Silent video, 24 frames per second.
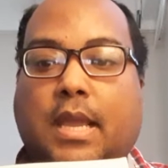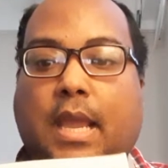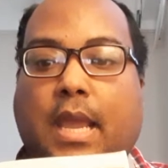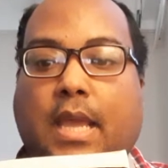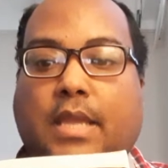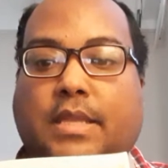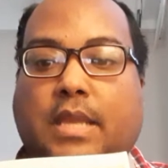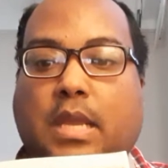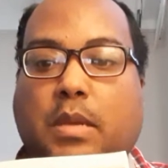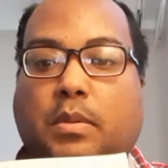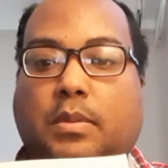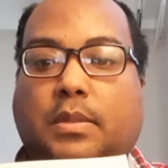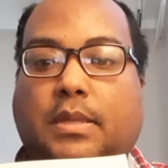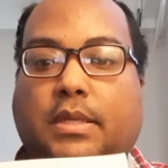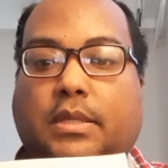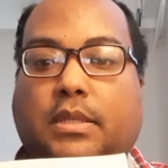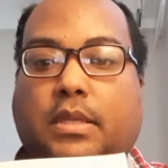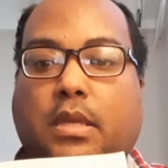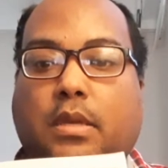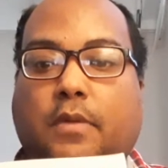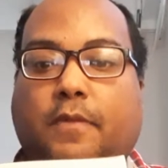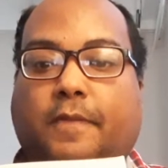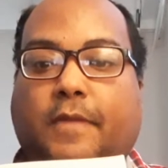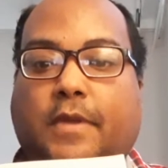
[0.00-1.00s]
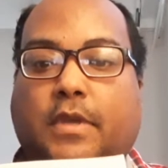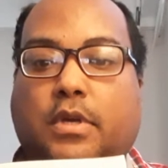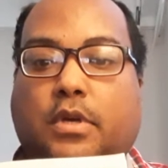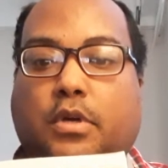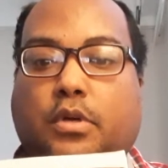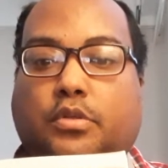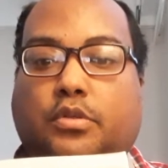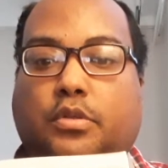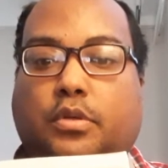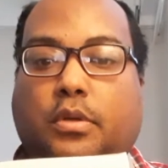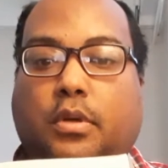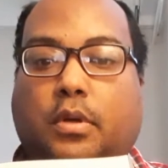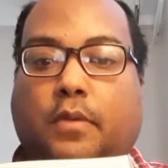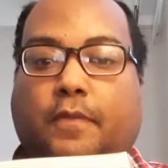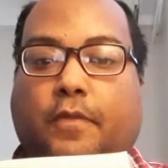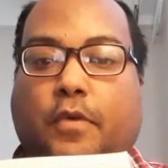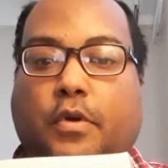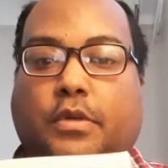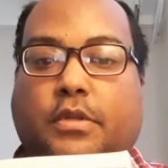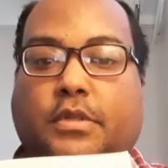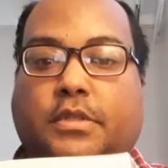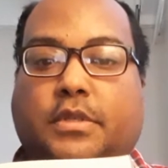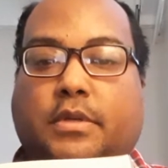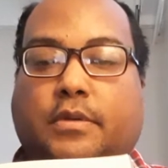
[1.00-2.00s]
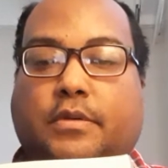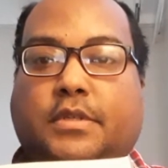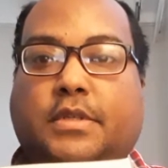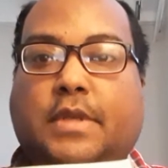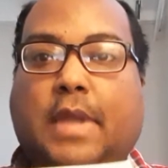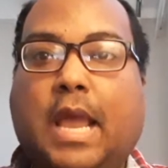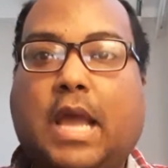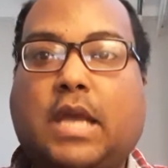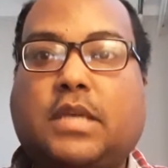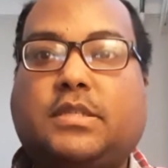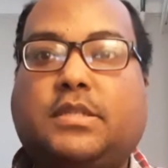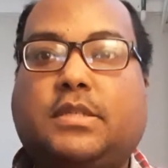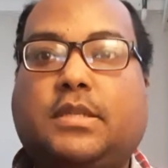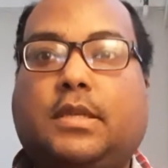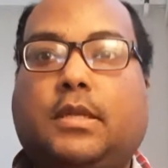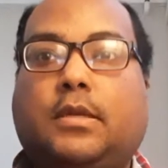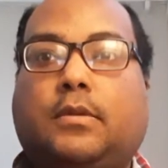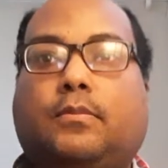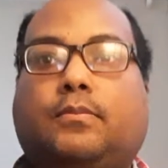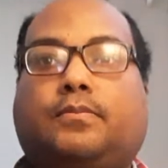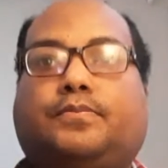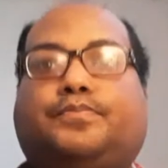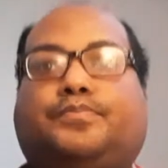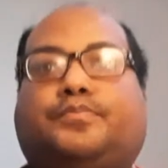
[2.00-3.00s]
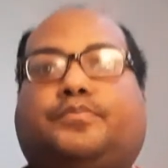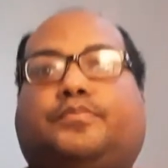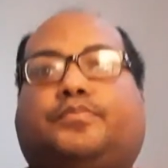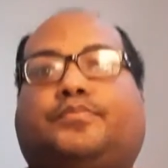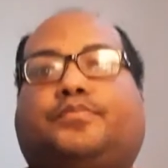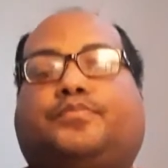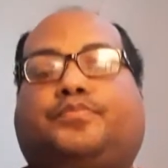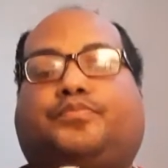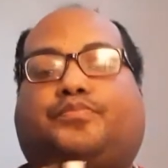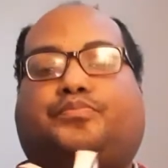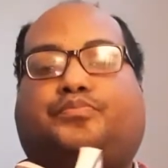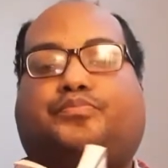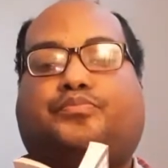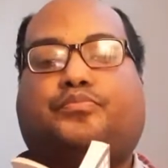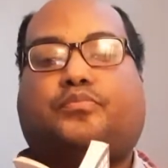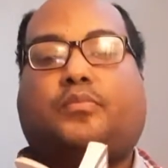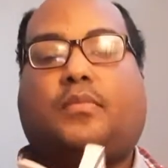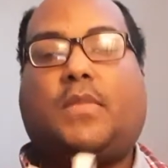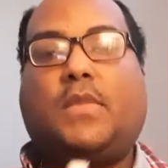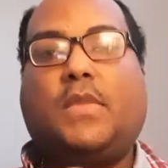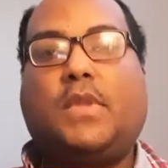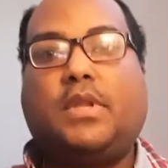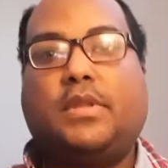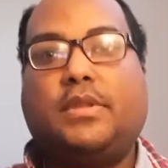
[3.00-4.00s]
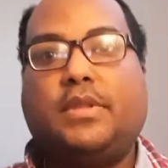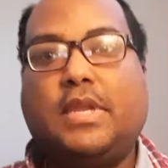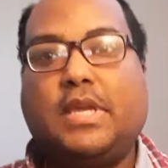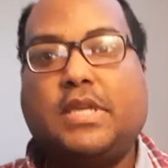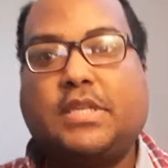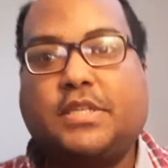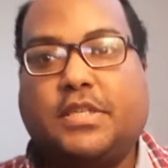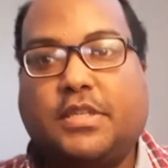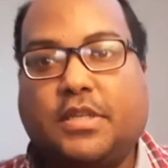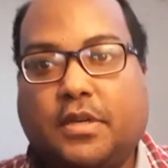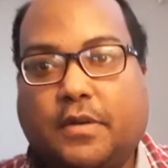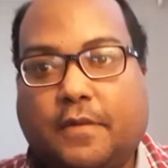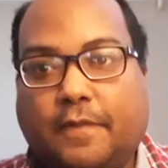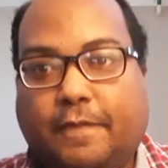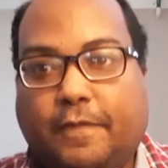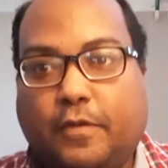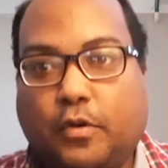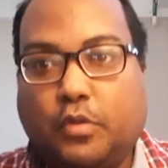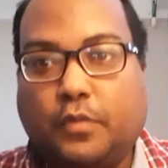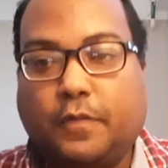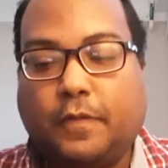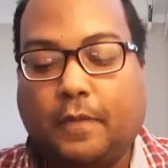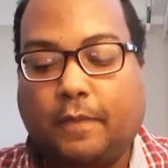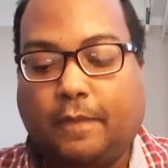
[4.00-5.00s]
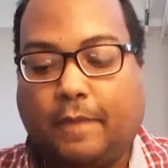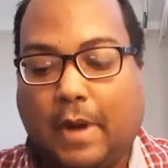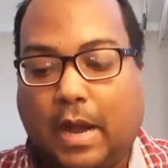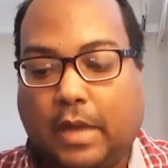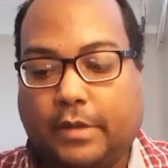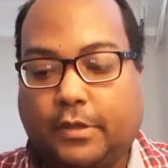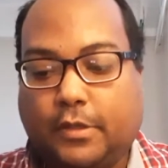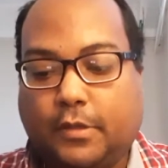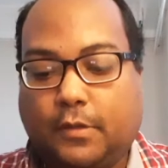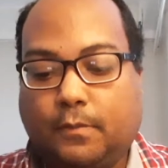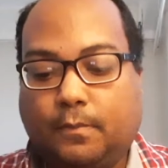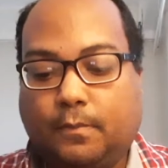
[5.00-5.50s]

enabling the vehicle to avoid a serious accident. That's some food for thought.